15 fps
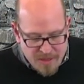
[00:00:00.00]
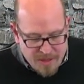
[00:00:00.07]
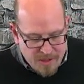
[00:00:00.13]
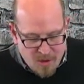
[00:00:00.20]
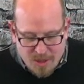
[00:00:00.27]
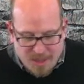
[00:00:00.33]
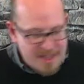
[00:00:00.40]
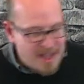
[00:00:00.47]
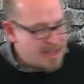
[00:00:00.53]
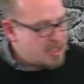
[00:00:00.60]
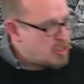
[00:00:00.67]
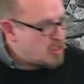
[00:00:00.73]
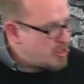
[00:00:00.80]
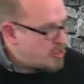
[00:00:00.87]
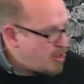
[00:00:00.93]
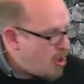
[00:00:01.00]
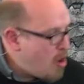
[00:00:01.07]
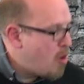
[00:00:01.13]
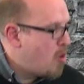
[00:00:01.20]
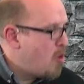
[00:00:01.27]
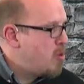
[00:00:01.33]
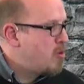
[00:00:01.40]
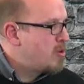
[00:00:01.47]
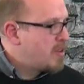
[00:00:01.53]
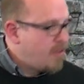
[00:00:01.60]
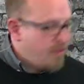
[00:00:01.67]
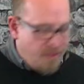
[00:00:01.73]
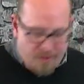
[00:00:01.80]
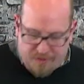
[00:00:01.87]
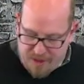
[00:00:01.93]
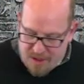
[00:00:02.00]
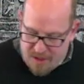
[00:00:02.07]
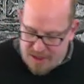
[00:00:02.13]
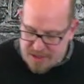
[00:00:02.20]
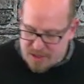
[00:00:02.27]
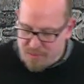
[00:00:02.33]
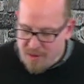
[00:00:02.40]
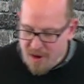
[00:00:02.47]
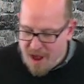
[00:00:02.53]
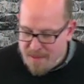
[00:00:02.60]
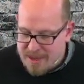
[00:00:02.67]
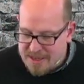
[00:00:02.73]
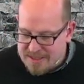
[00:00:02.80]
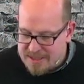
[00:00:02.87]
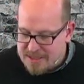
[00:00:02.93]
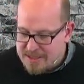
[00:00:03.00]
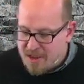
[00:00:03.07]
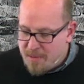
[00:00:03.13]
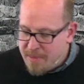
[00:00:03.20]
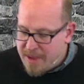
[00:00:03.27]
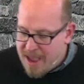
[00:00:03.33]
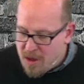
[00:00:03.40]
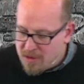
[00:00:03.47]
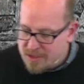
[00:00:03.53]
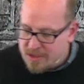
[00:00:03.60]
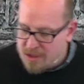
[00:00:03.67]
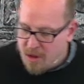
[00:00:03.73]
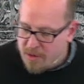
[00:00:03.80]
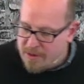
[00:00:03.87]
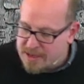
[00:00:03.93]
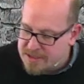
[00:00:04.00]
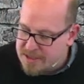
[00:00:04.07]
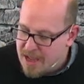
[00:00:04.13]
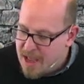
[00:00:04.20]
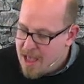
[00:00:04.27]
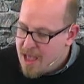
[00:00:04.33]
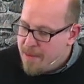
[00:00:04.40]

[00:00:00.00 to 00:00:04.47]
The Lord's not slow to fulfill his promise, as some count slowness,